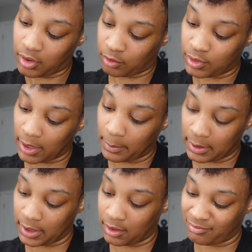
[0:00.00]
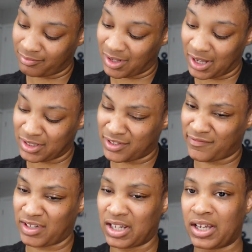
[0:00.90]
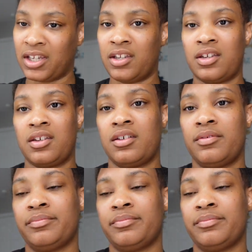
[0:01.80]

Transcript: On top of that, I just feel like